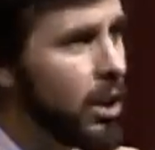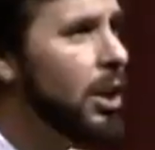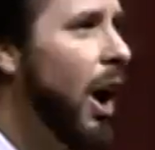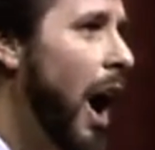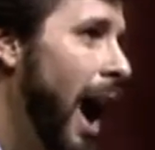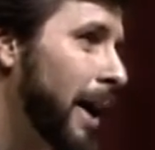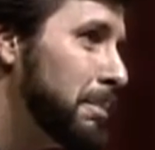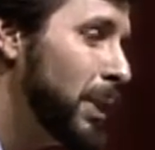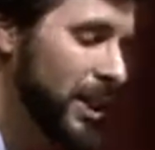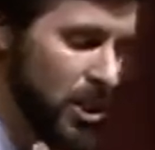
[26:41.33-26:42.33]

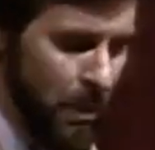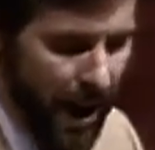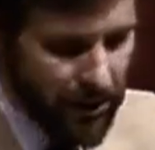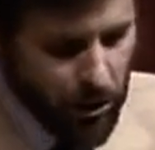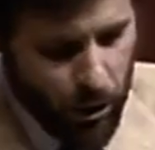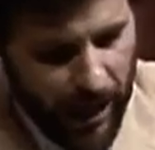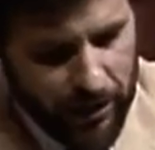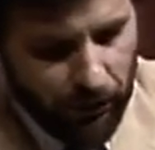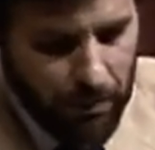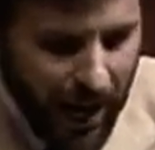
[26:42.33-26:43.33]
God brings about the
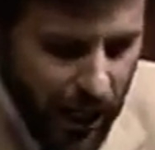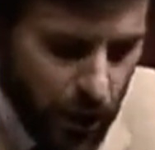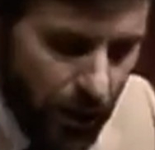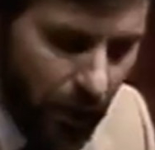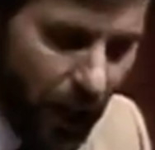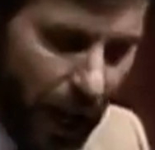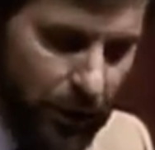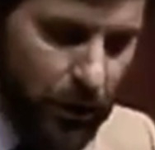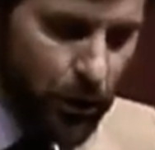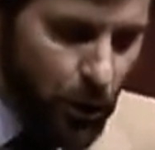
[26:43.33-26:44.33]
transformation of our
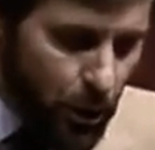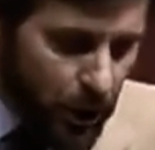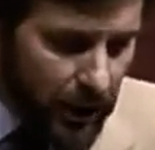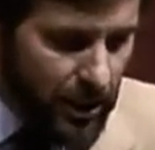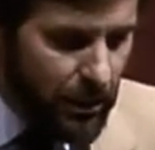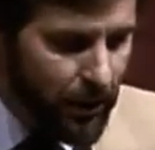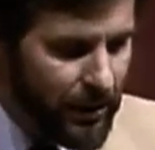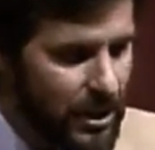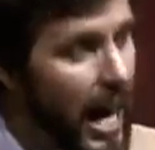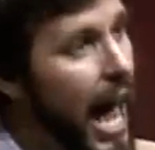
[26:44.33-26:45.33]
lives through the
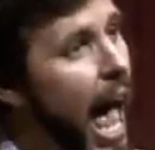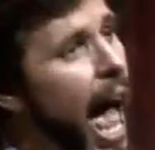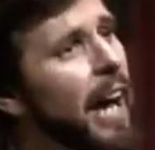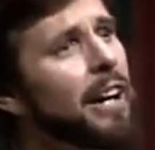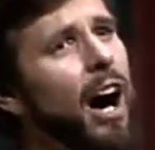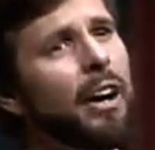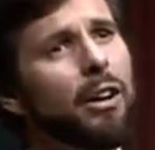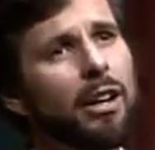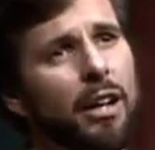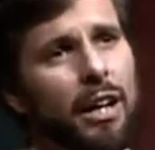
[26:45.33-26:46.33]
disciplines, and not
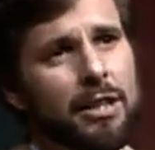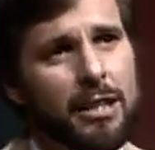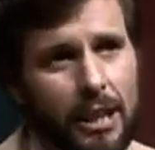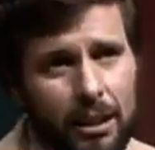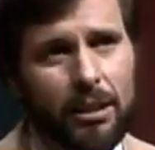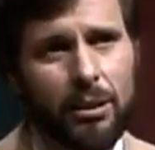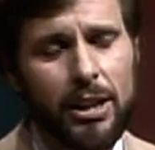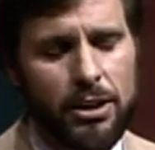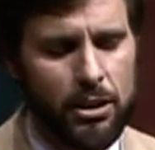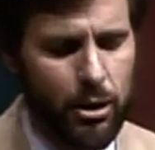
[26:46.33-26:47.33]
until there
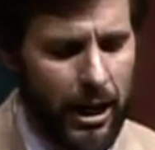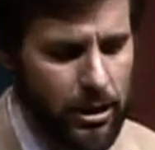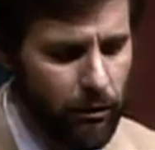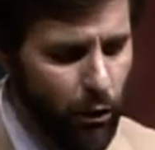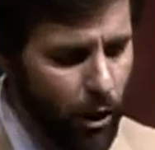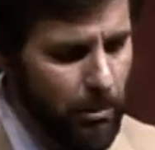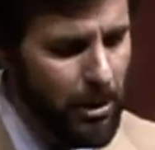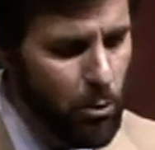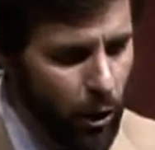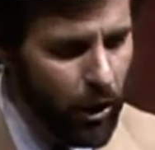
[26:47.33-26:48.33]
is a
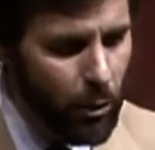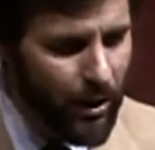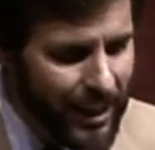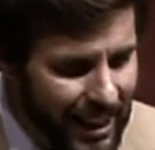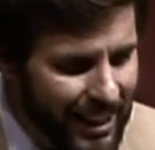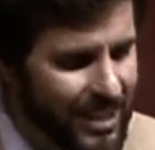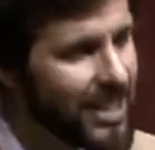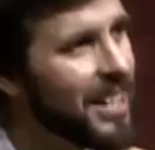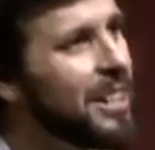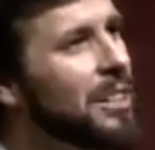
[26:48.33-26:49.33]
transforming work within us
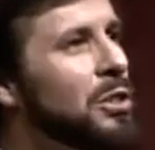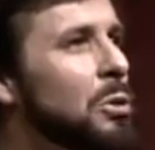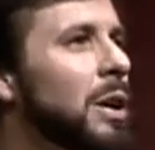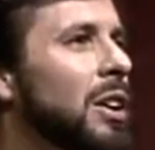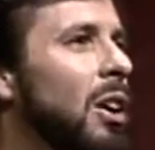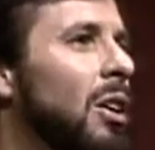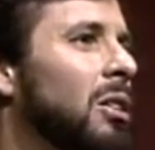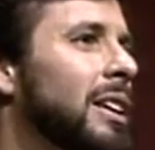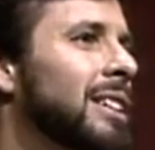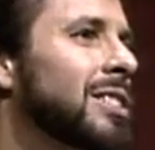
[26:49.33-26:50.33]
do we know
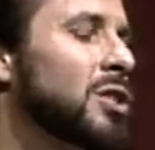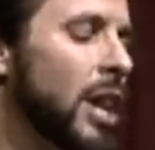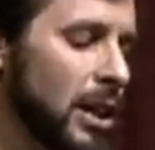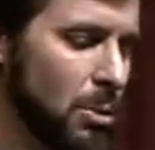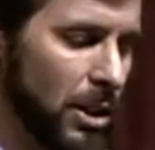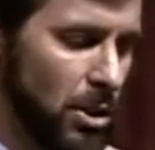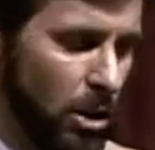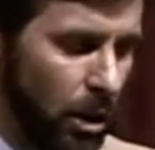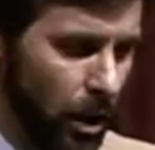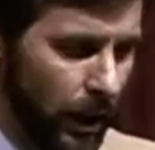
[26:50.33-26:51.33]
genuine
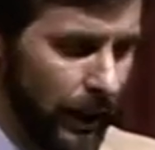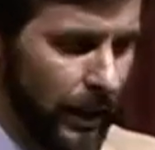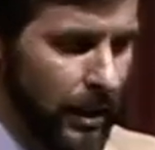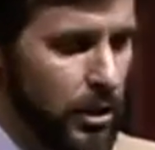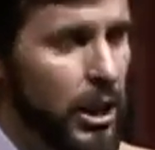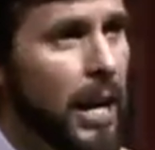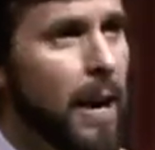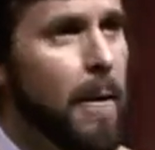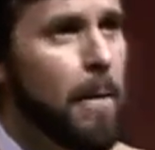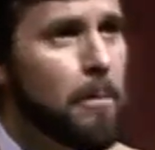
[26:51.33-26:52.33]
joy. You see,
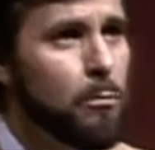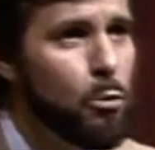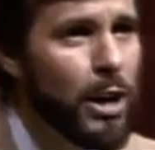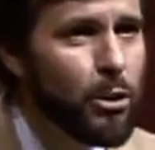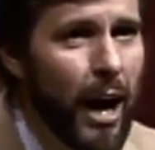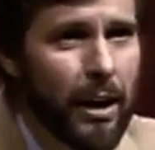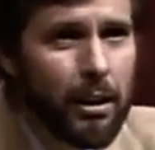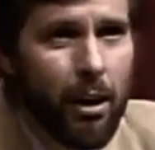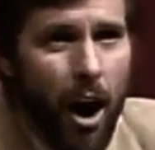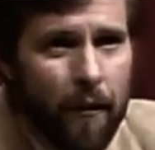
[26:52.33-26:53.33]
we try
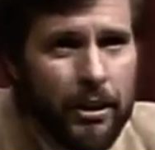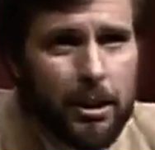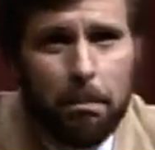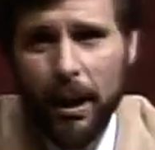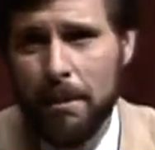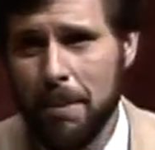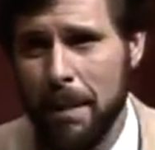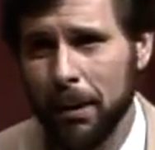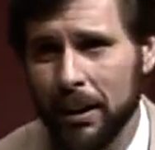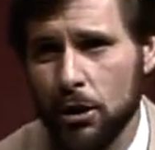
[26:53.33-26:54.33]
to often to bring
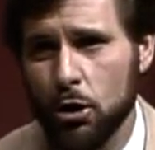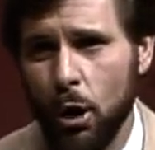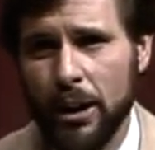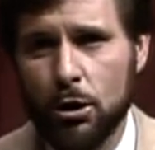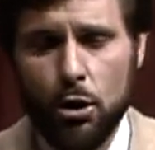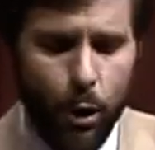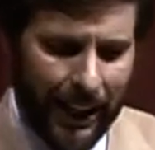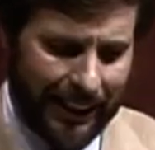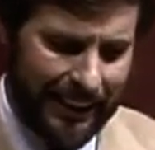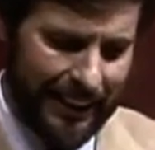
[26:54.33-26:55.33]
people into joy too
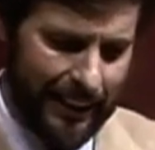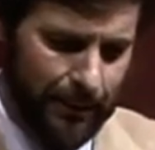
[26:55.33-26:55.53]
quickly.